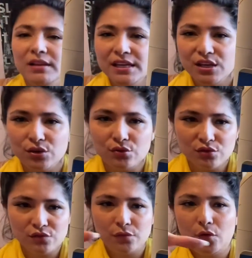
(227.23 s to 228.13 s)

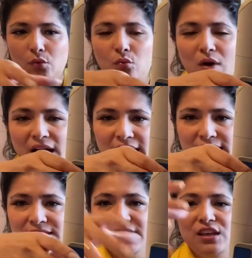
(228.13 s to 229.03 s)
used for
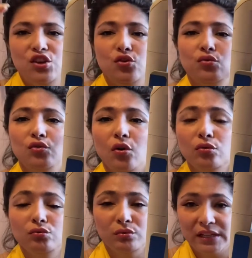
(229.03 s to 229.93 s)
wines that you
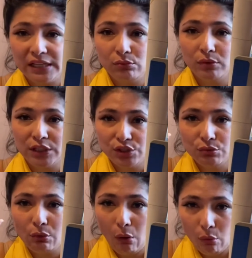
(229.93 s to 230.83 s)
don't really want
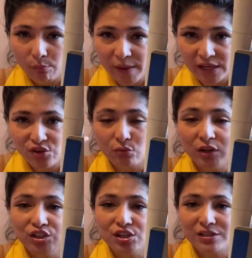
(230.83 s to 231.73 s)
to open. You
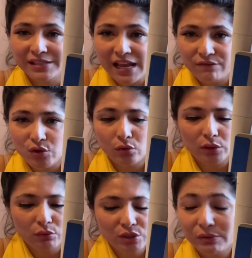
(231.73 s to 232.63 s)
want to save. You only
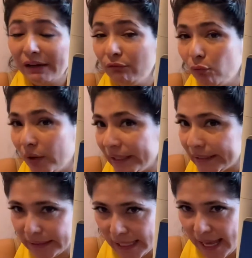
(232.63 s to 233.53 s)
want to have one
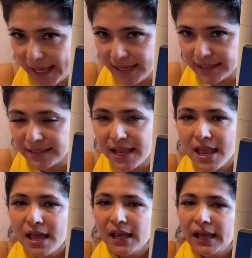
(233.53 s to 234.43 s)
glass.
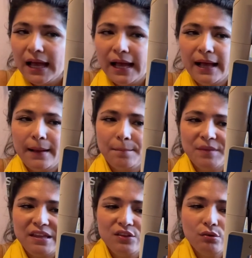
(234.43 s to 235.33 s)

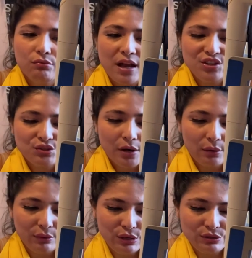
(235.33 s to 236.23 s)
In the
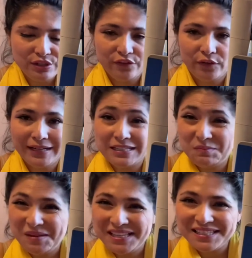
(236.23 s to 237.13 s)
restaurant, we use it for
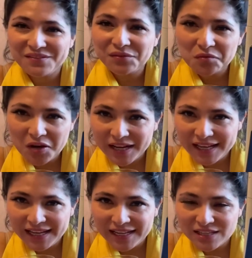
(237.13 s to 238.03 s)
expensive
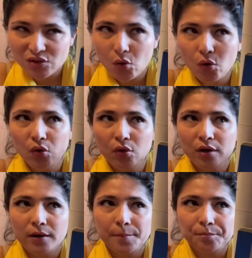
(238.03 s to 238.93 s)
wines,
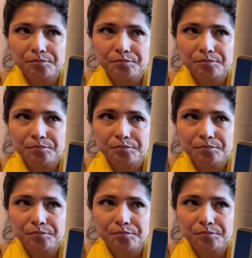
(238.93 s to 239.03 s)
or